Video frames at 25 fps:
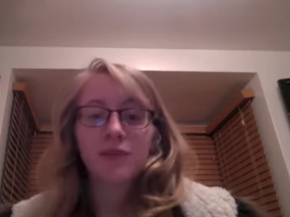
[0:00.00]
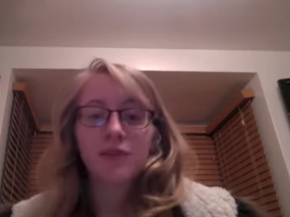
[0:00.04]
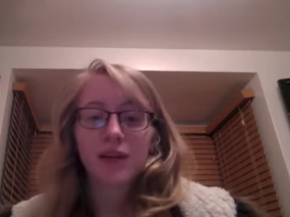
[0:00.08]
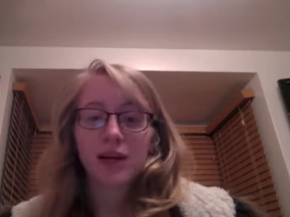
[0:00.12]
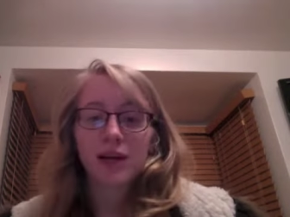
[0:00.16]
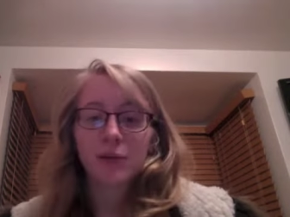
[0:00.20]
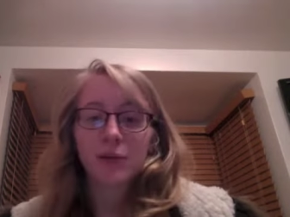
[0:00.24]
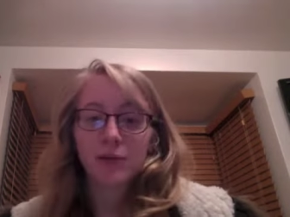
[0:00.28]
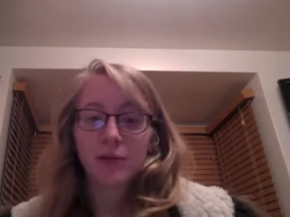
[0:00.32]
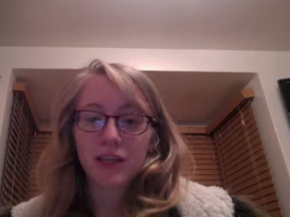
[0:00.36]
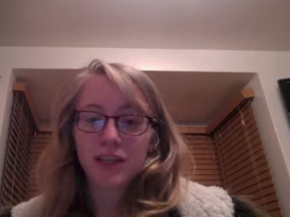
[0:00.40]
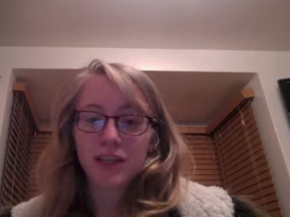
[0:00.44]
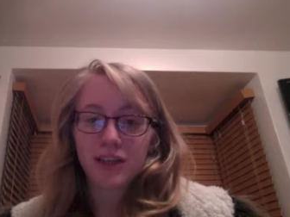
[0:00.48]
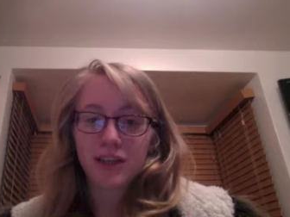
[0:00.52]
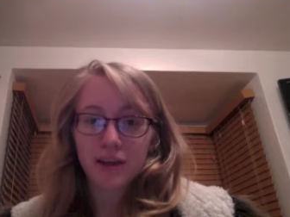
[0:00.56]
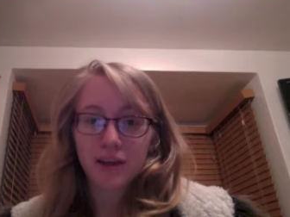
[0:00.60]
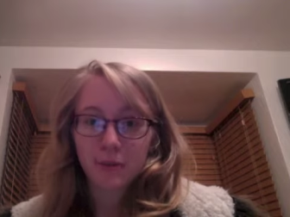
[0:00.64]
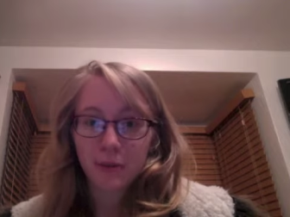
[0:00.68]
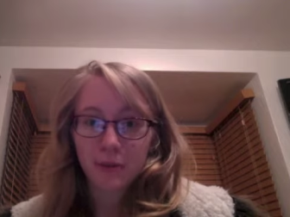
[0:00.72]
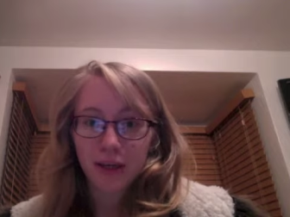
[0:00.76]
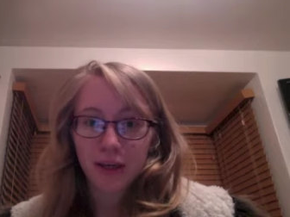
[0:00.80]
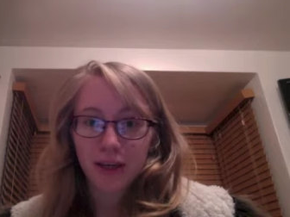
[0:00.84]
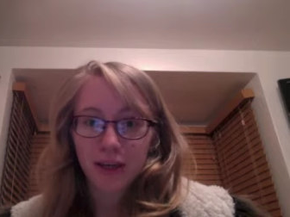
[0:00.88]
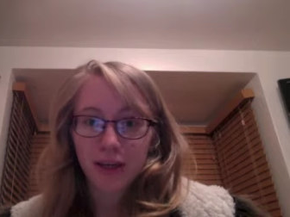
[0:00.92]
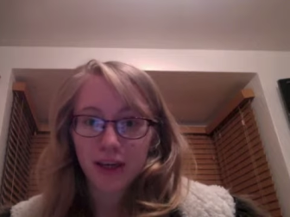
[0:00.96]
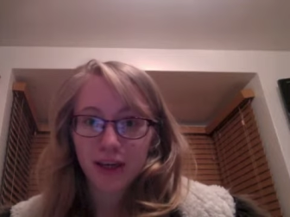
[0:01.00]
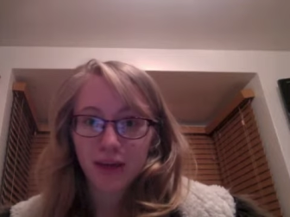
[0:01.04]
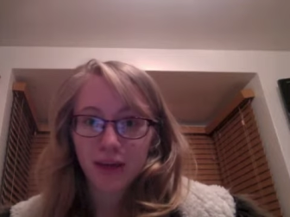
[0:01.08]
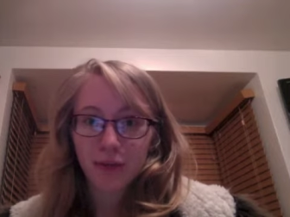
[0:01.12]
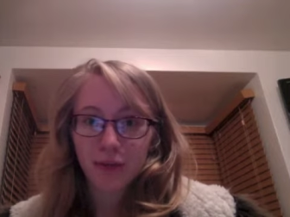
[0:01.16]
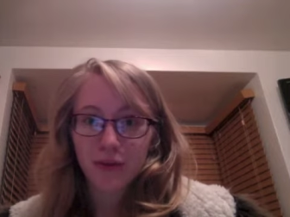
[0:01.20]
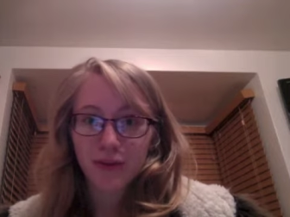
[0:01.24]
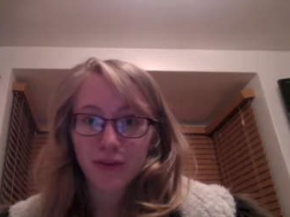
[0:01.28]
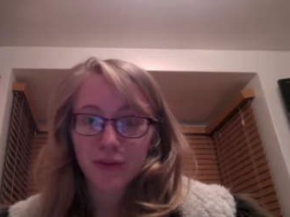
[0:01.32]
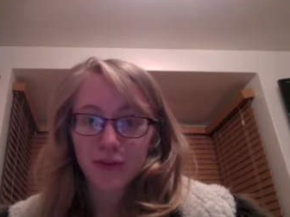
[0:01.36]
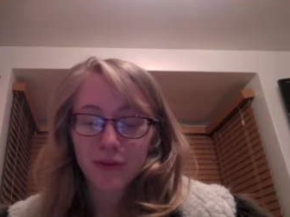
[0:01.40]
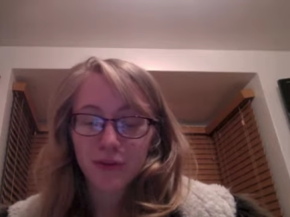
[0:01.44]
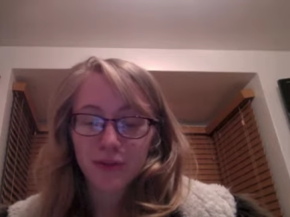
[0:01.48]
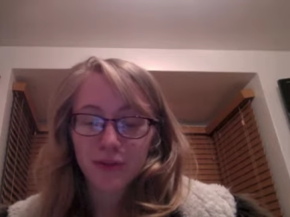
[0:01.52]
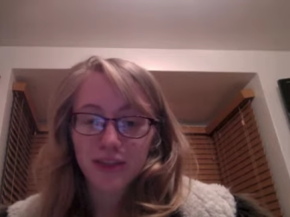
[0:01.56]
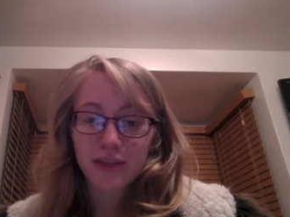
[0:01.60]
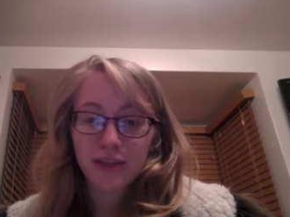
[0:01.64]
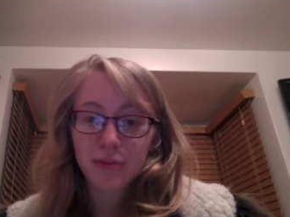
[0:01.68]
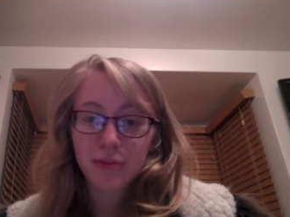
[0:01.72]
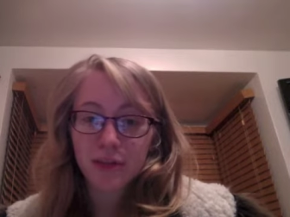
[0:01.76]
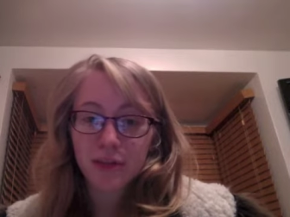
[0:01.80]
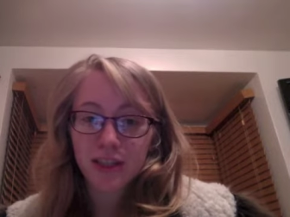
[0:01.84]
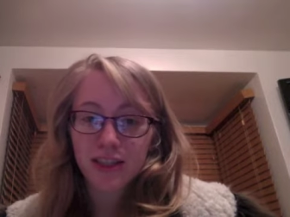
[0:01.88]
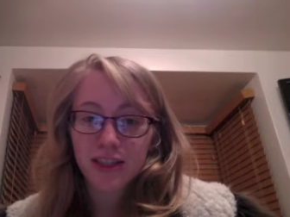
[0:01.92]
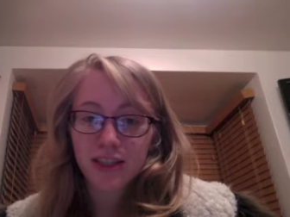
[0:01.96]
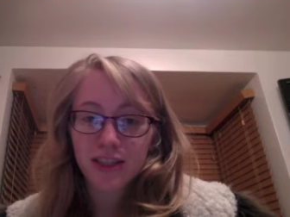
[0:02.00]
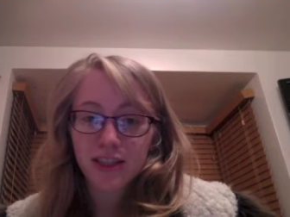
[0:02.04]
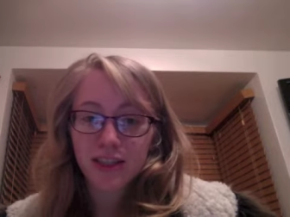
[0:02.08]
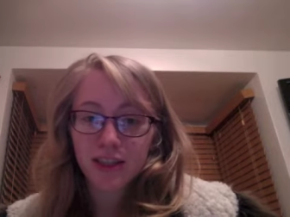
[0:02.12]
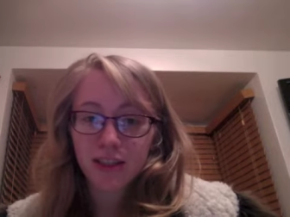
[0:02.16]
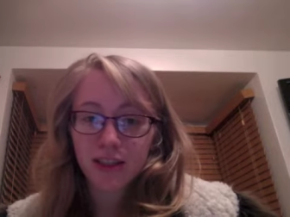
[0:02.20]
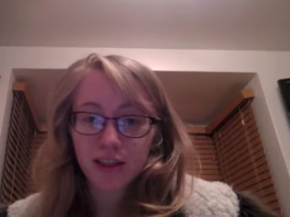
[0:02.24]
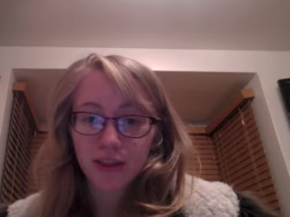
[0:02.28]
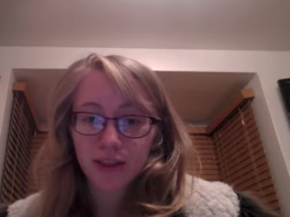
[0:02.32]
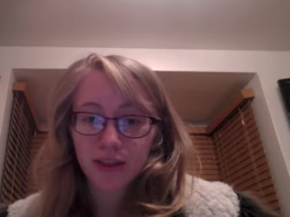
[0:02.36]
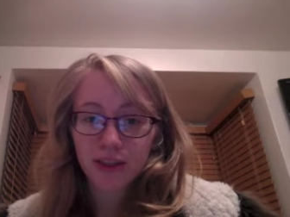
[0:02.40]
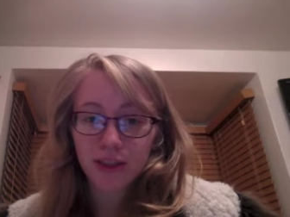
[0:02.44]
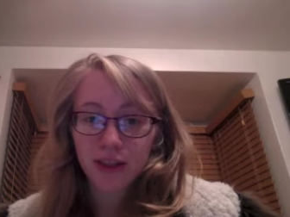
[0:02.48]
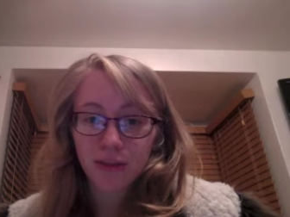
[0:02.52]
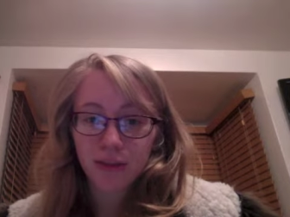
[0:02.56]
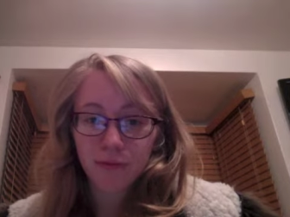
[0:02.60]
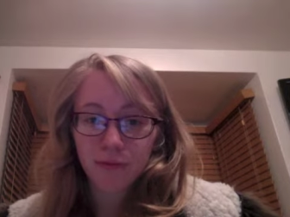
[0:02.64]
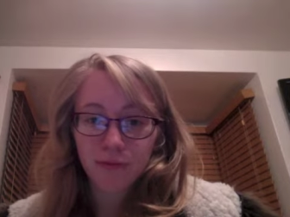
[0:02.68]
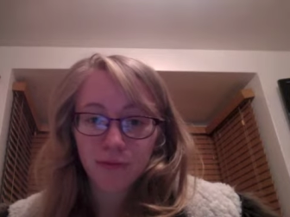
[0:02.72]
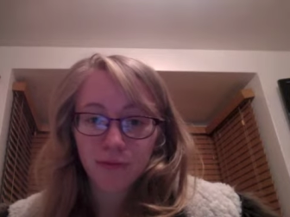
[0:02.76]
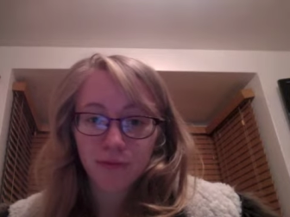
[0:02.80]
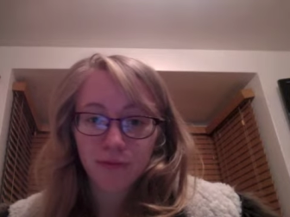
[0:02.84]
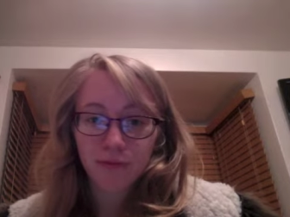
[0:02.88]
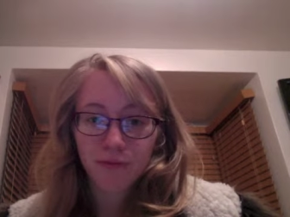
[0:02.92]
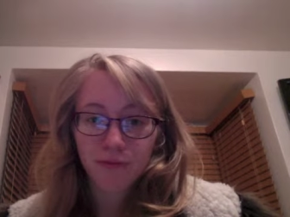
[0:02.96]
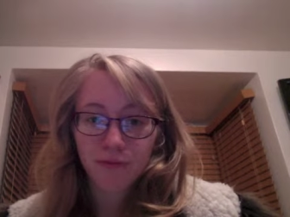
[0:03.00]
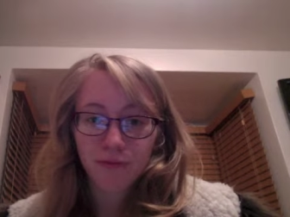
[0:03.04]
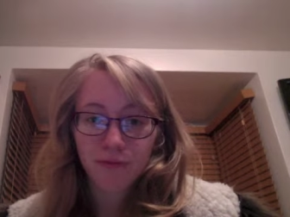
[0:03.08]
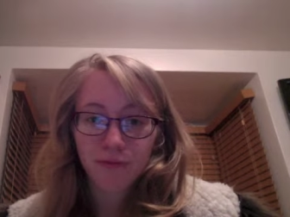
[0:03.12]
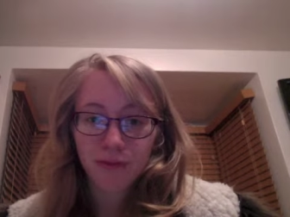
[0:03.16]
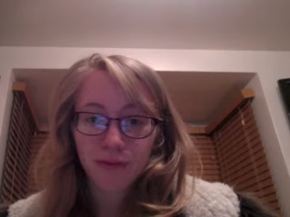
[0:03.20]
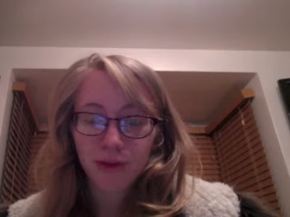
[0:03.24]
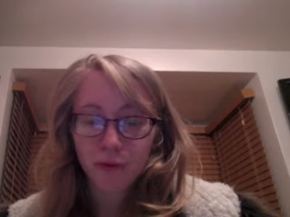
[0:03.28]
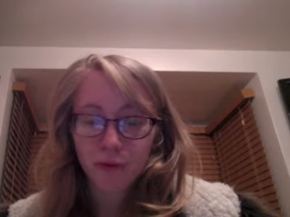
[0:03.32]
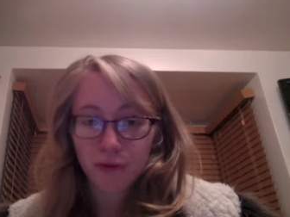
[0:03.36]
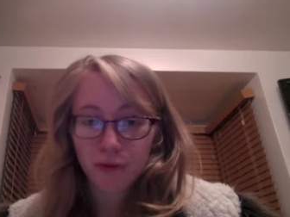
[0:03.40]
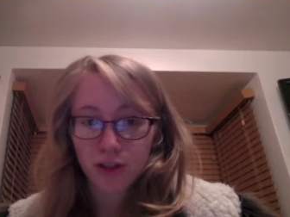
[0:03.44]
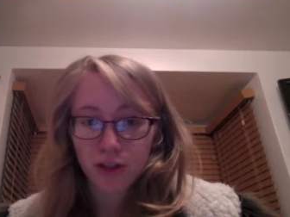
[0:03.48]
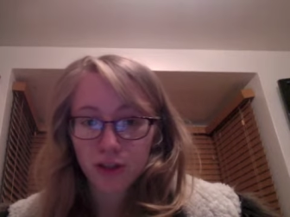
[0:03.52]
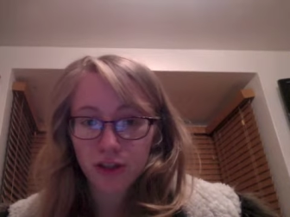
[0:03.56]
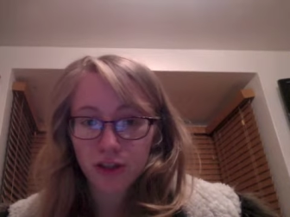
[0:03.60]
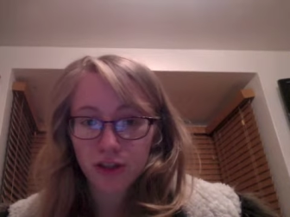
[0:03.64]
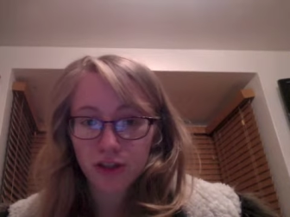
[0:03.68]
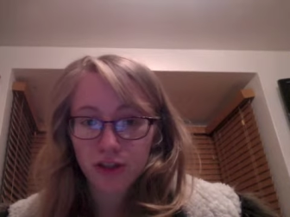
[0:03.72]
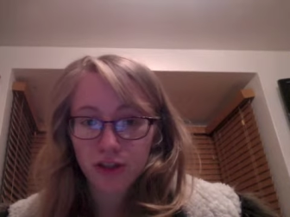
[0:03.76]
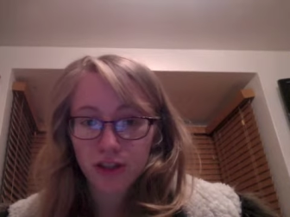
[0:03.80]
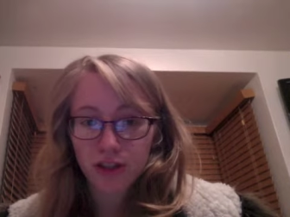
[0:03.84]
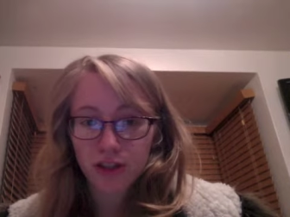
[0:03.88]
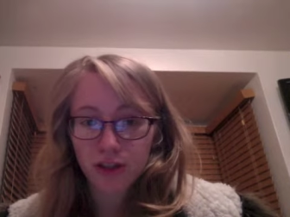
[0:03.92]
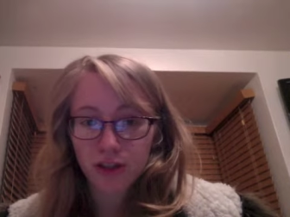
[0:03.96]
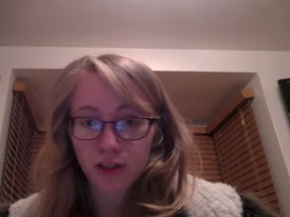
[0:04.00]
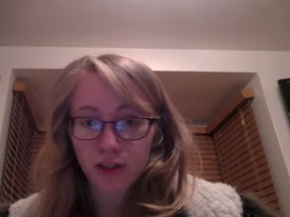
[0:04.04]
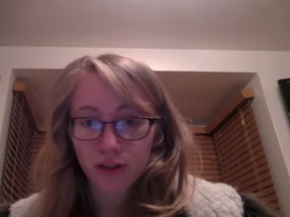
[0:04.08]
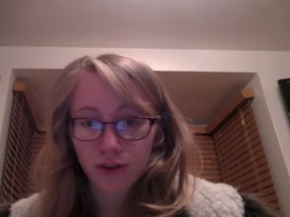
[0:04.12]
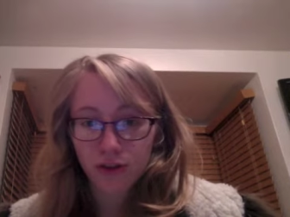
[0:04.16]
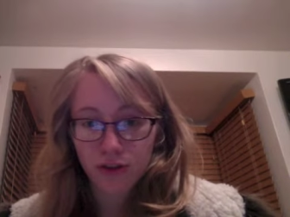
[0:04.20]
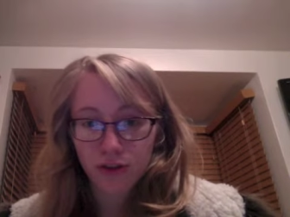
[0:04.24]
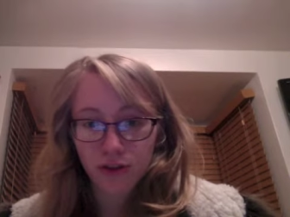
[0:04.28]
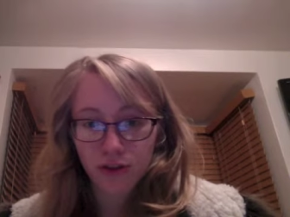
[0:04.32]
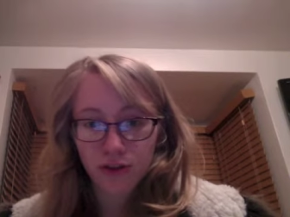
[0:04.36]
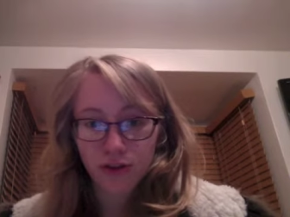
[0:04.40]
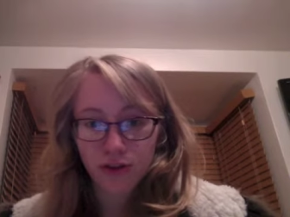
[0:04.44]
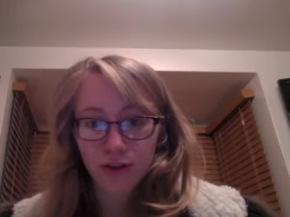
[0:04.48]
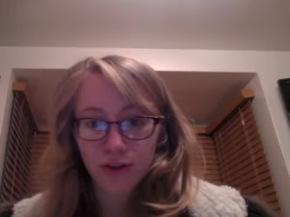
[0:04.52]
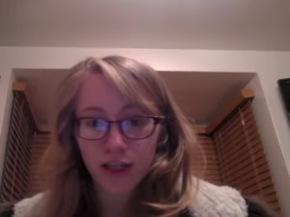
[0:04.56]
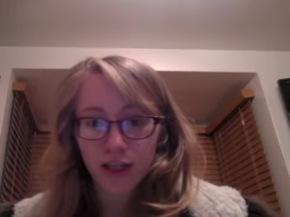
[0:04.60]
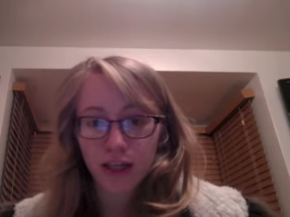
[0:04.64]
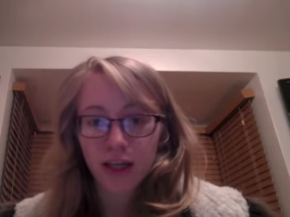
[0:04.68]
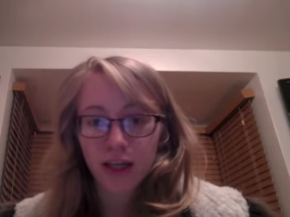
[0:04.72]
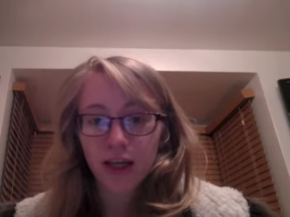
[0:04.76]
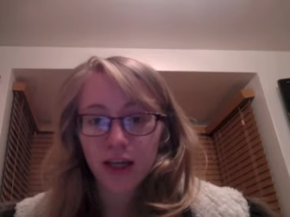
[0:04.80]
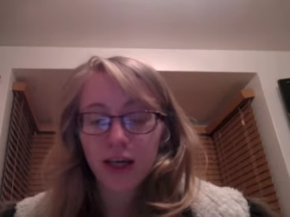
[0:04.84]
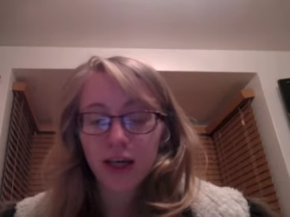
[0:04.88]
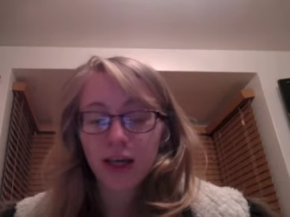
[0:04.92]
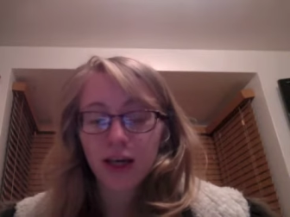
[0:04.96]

and we ended up picking one that was similar to that was used in The Conjuring.